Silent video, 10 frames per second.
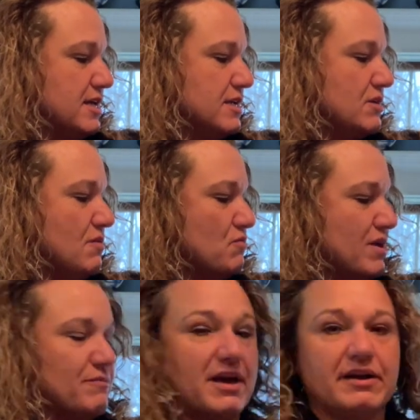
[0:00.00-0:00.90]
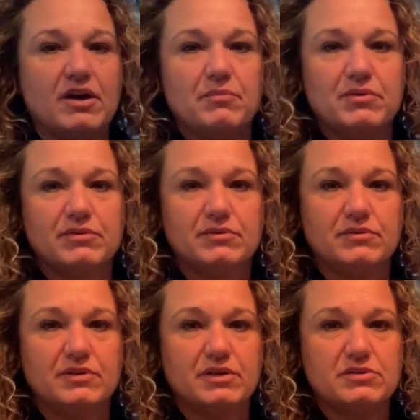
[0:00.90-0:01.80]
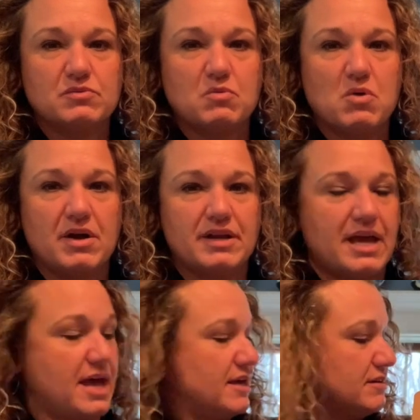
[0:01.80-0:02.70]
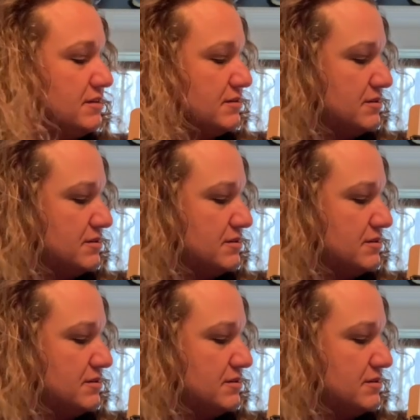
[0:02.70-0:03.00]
and come right back up. There's 1 N.